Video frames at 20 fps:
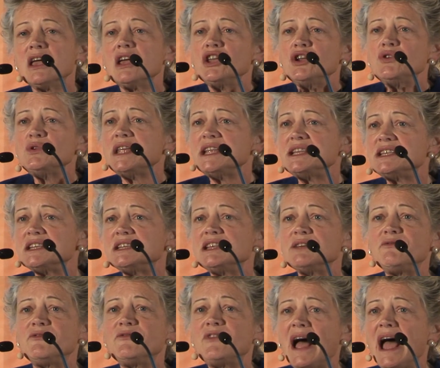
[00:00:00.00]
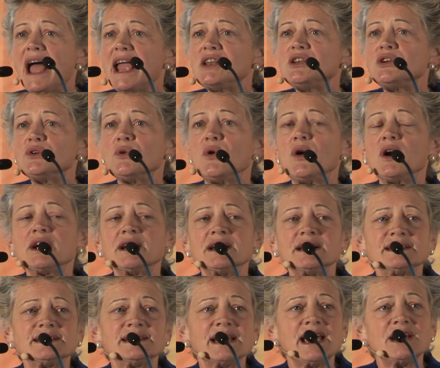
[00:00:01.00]
You need to define your
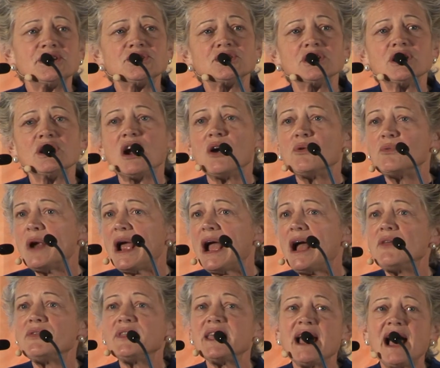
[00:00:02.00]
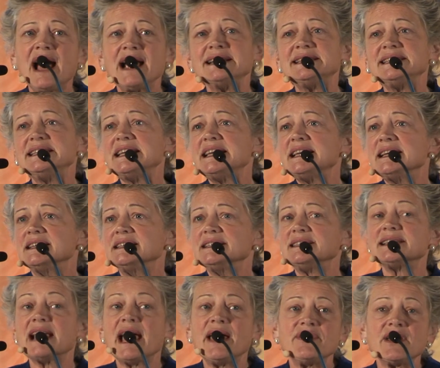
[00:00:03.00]
organization around the
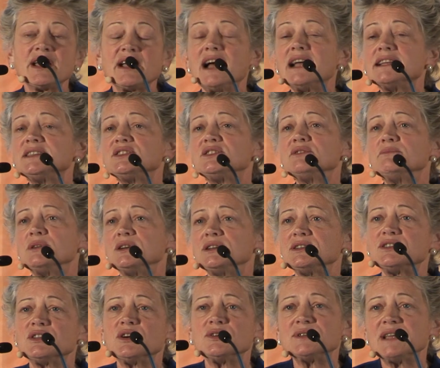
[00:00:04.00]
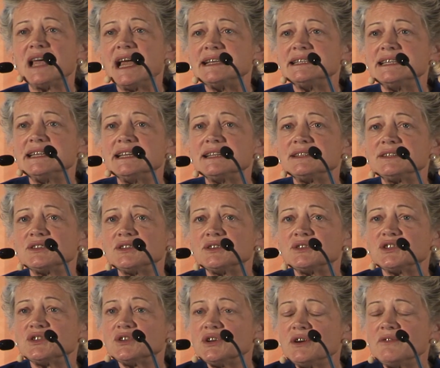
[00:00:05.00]
ideas and the customers those ideas are
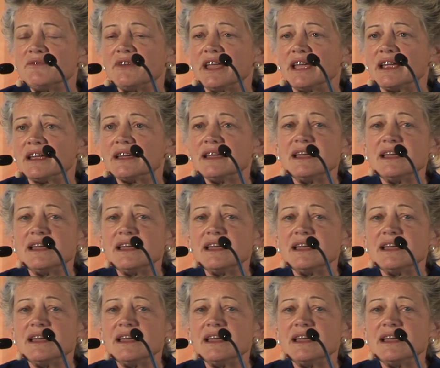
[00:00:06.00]
serving,